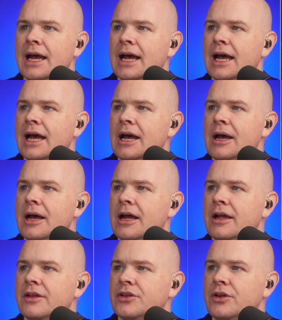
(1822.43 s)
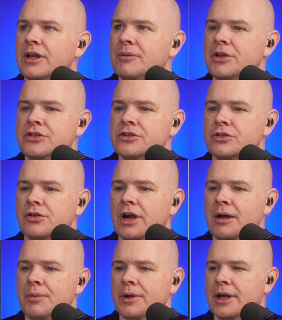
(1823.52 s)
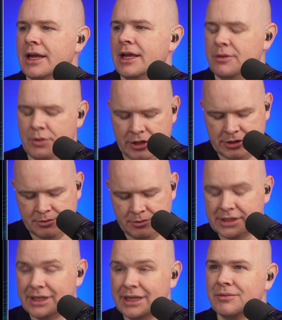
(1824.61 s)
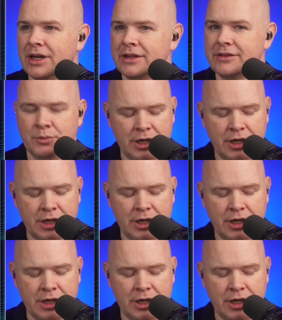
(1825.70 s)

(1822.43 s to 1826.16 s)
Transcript: so let me just grab where's a meeting invite?